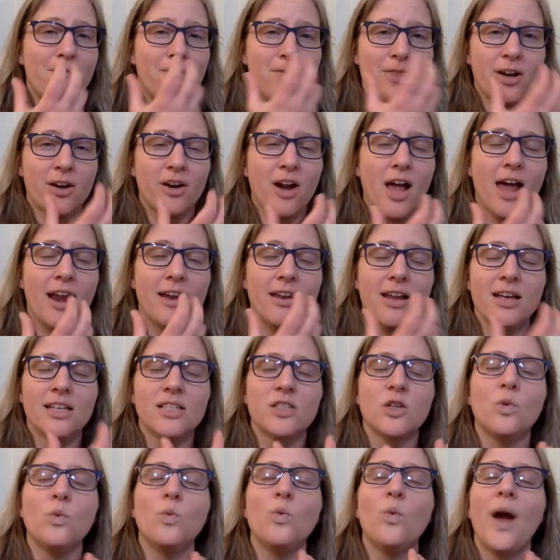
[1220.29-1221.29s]
they're not as
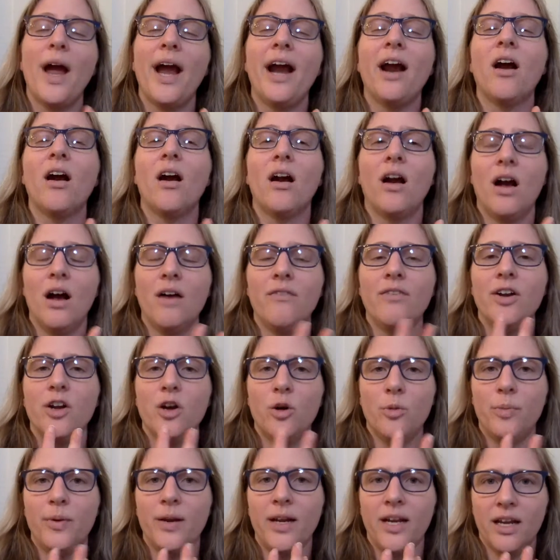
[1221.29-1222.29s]
aware of an
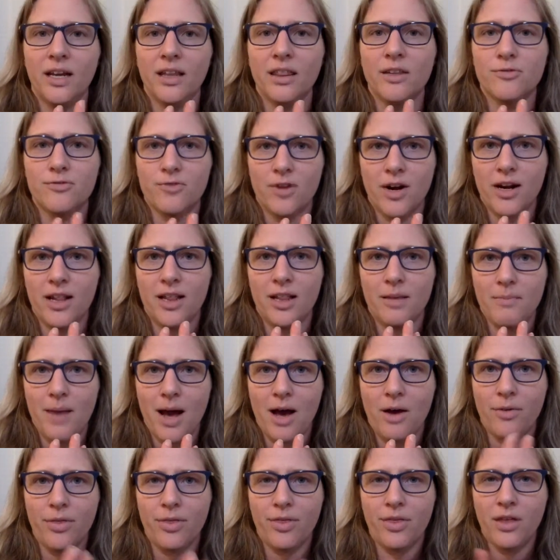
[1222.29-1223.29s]
opening in the front of the
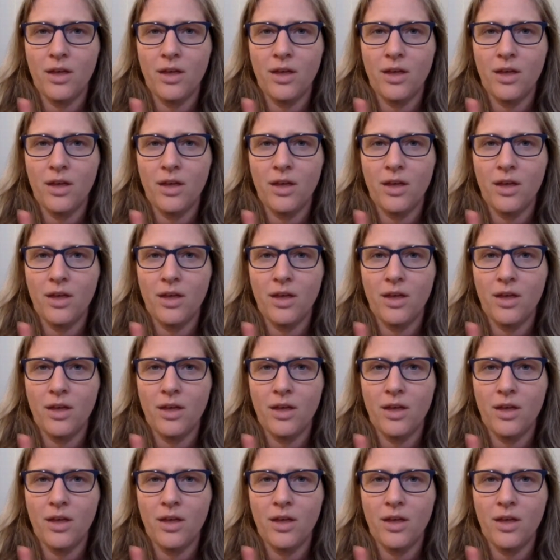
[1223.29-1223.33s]
mouth.